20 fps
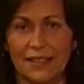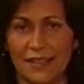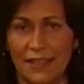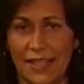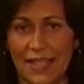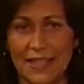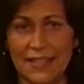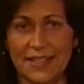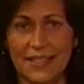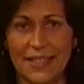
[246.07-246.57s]

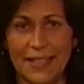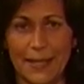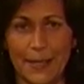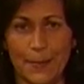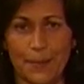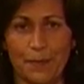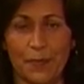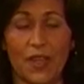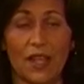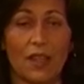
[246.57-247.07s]
Let's
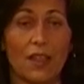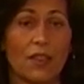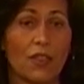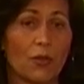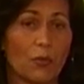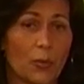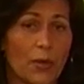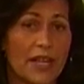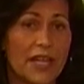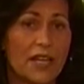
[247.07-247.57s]
see,
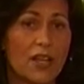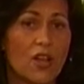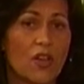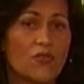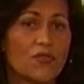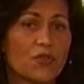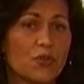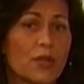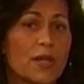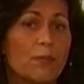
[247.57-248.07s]
3
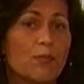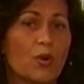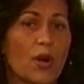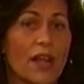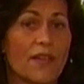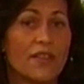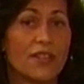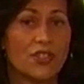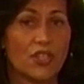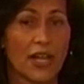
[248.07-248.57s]
Gulfstream
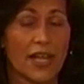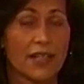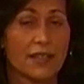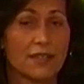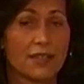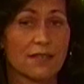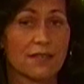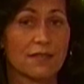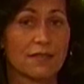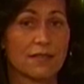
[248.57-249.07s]
private
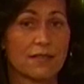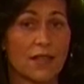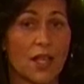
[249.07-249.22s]
jets,